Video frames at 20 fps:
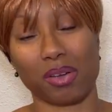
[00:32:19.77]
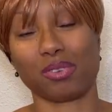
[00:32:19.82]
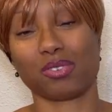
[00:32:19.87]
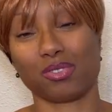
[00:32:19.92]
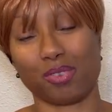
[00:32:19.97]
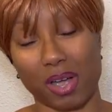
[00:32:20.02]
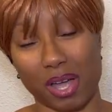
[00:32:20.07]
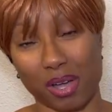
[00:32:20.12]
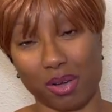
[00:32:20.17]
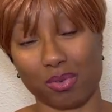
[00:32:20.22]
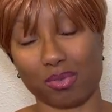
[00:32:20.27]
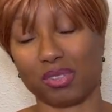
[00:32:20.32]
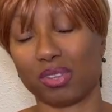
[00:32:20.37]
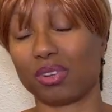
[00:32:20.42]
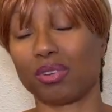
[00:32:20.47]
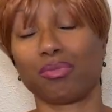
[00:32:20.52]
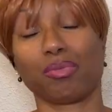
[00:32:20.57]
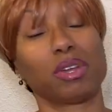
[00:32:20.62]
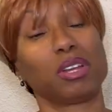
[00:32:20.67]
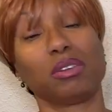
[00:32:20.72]
triangles that
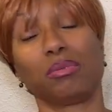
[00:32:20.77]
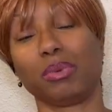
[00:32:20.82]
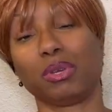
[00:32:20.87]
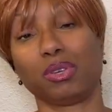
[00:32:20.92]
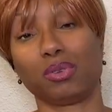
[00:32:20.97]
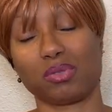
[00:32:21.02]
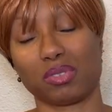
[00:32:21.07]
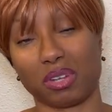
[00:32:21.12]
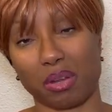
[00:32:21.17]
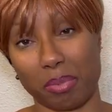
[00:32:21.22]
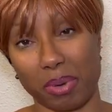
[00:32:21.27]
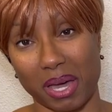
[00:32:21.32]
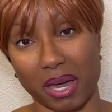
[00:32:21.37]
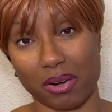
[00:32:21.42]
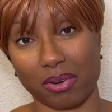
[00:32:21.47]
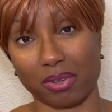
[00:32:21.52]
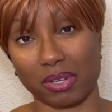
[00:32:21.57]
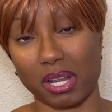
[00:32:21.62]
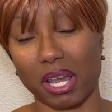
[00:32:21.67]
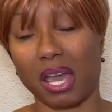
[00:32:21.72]
are ready to be used in a pattern.